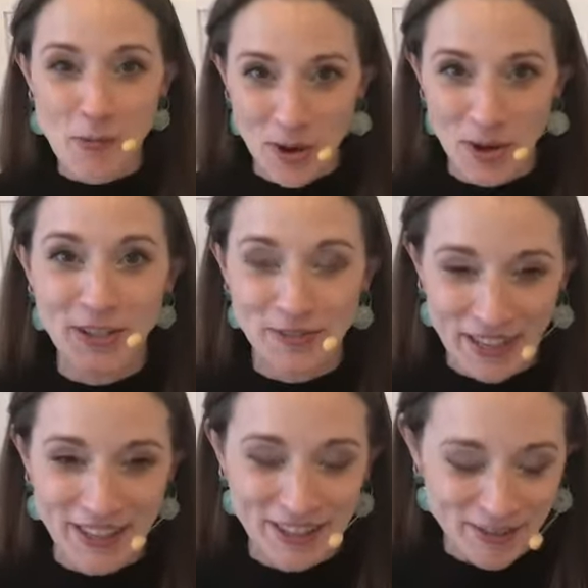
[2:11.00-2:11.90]
worst
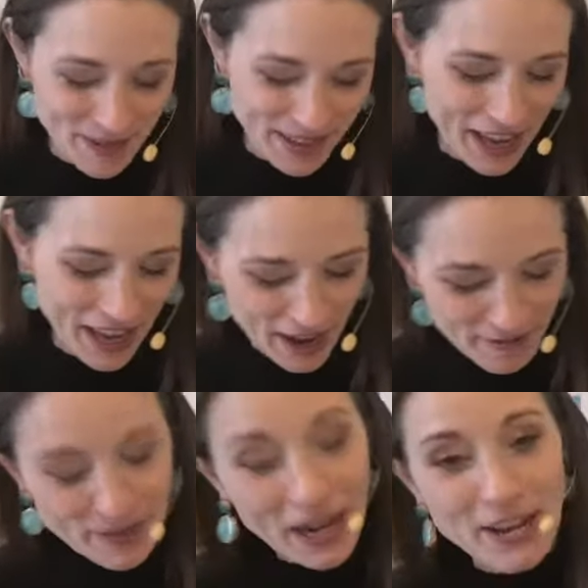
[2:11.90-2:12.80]
faces of me they have.
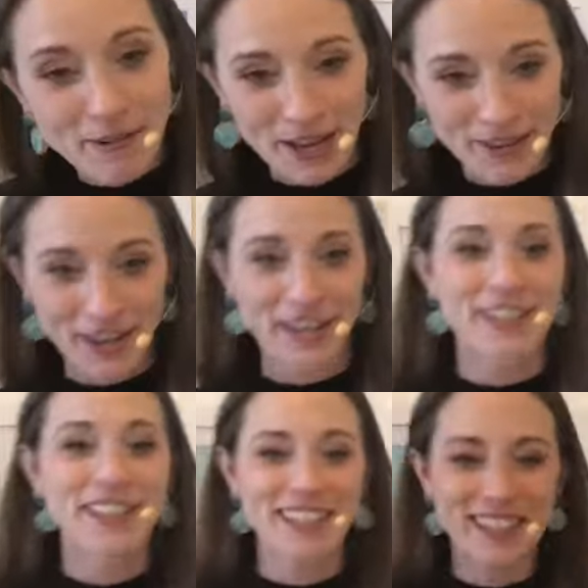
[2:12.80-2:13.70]
But anyway, okay.
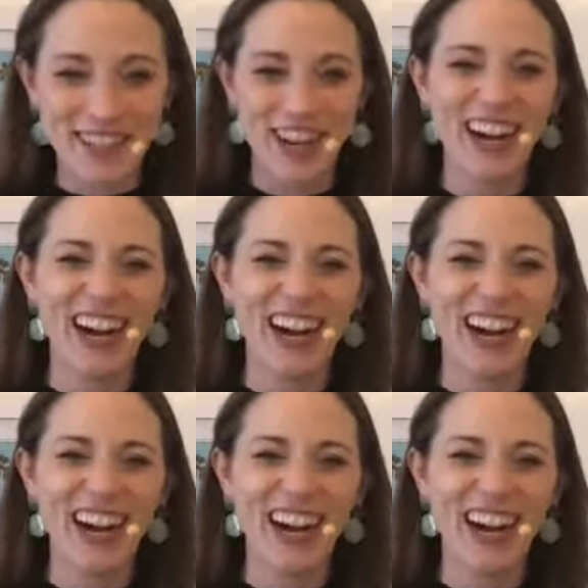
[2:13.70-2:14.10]
So so